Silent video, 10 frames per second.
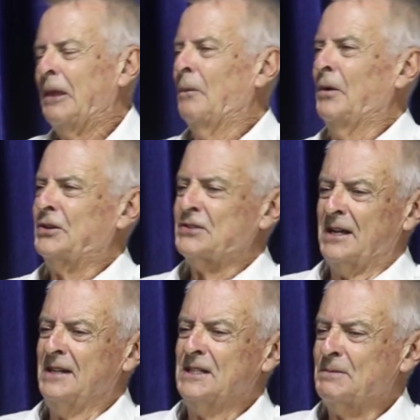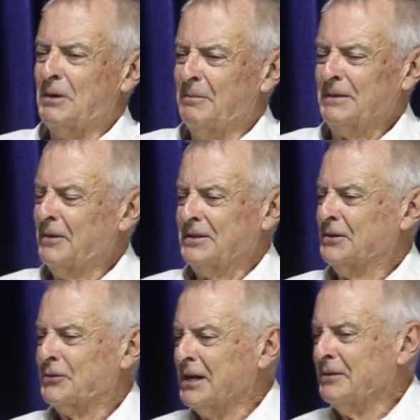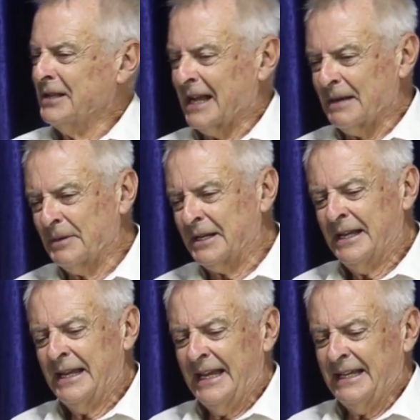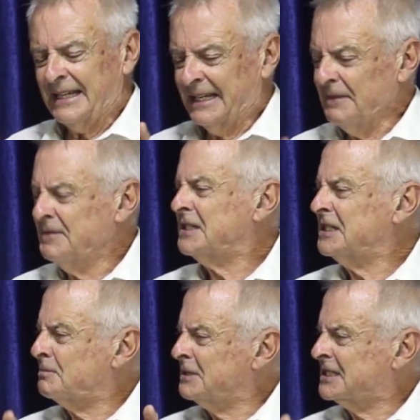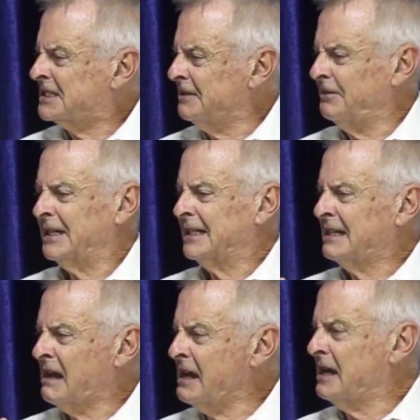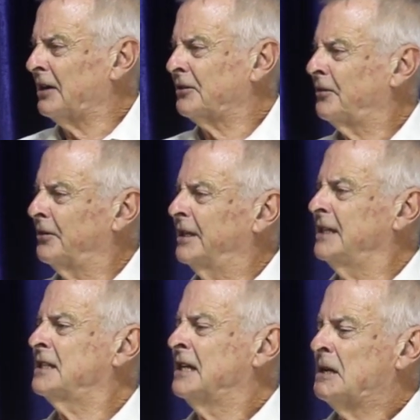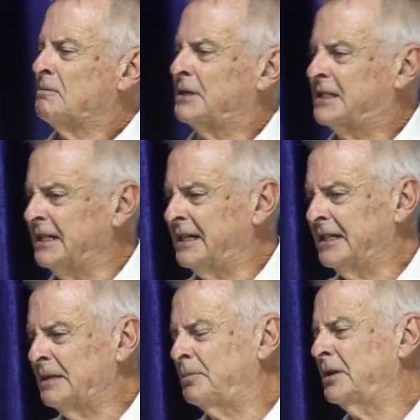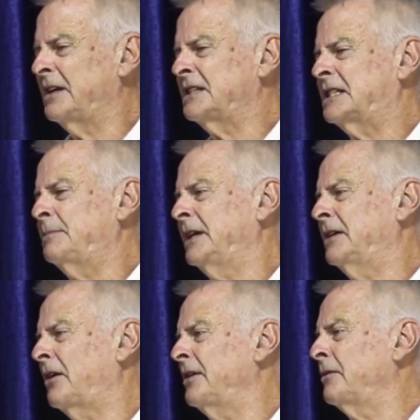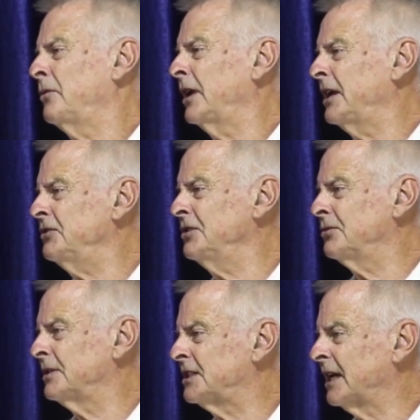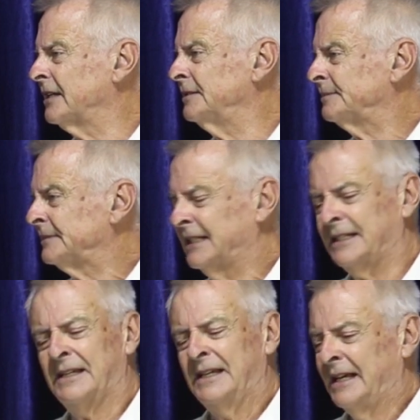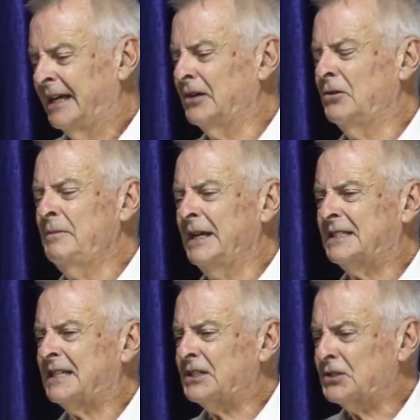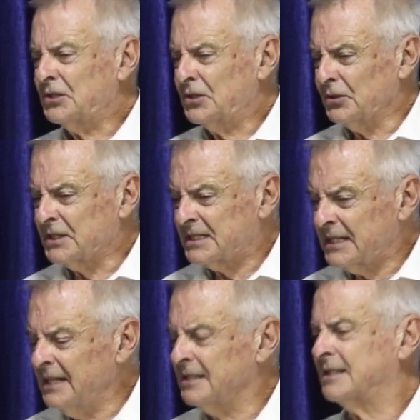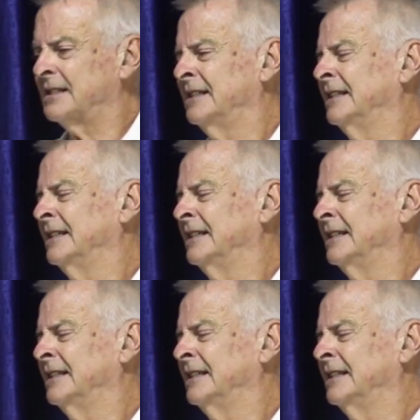which scientists probably won't agree with that, but it gives a specific layout for these particular plants to be grown in relation to each other. It all makes such good sense.